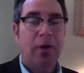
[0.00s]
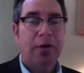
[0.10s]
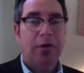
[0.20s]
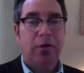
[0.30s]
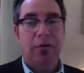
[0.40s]

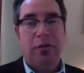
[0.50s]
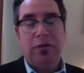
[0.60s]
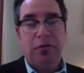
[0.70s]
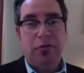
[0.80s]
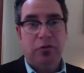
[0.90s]
know that
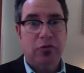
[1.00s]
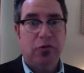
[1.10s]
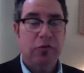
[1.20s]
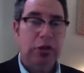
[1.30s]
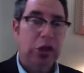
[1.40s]
this is
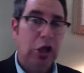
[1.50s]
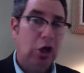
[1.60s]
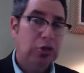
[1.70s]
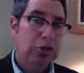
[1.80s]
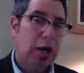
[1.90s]
sort of a
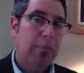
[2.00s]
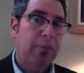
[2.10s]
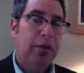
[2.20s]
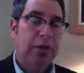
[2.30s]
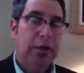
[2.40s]
long
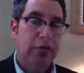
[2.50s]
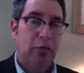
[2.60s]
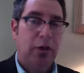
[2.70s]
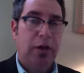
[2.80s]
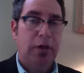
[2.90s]
topic, and that's
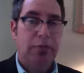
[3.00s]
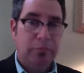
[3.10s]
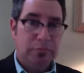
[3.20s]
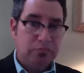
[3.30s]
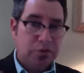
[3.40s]
why I
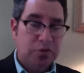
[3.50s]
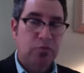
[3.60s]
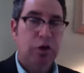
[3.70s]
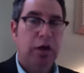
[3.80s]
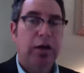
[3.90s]

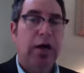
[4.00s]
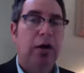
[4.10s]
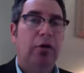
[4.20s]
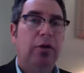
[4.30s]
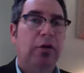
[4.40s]
spread it
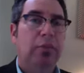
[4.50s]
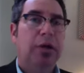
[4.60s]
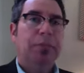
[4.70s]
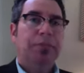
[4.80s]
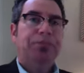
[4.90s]
out a little
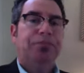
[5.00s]
bit.